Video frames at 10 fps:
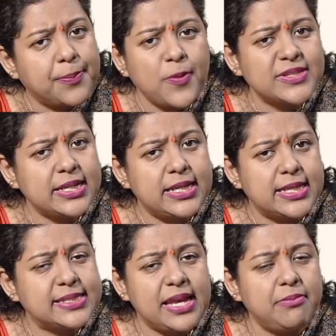supposedly
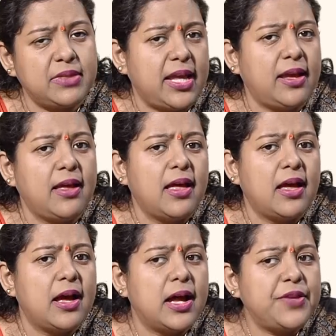the same thing,
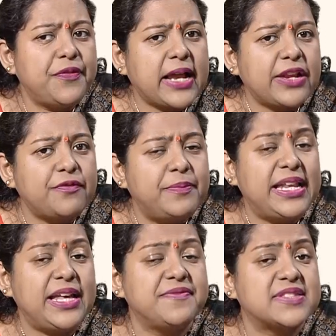different kind of
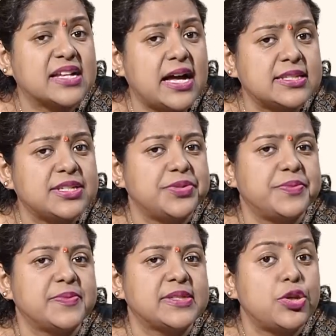beliefs,
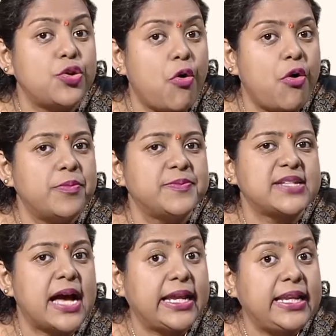customs,
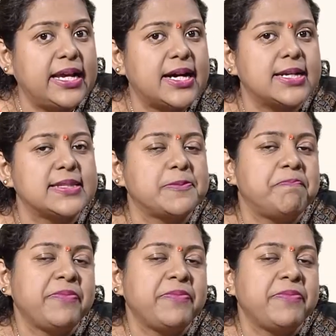norms, ideas,